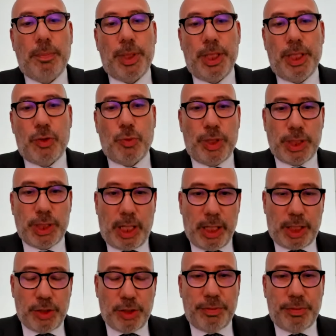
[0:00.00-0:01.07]
be it with
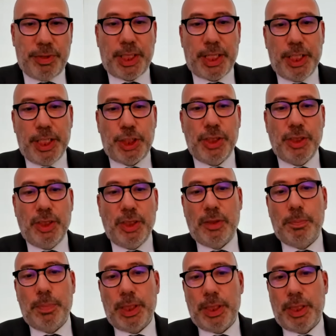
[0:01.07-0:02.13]

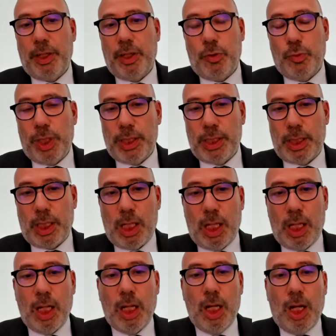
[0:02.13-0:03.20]
electrifications, be it with
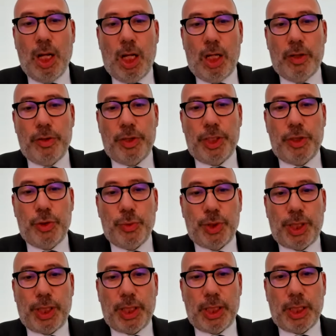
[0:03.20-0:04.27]

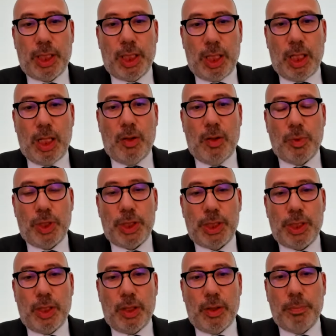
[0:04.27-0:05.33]
reducing uh, with
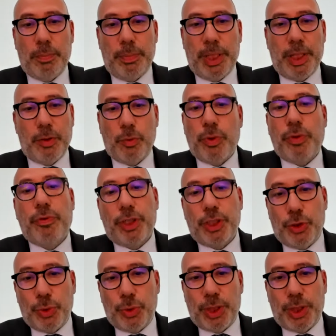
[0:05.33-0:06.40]
um, being with
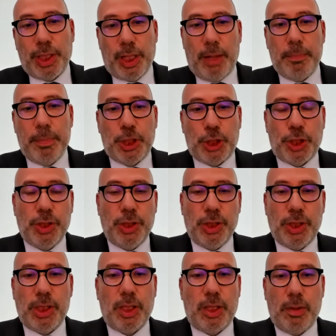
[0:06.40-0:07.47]
reducing
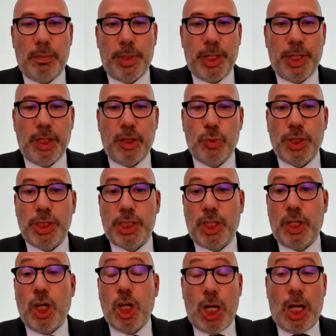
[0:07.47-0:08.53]
emissions, uh, being with
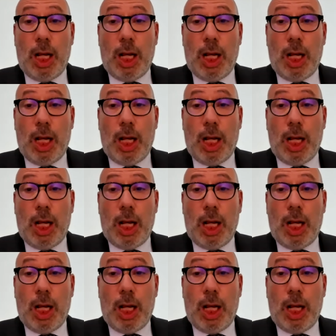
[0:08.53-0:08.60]
uh,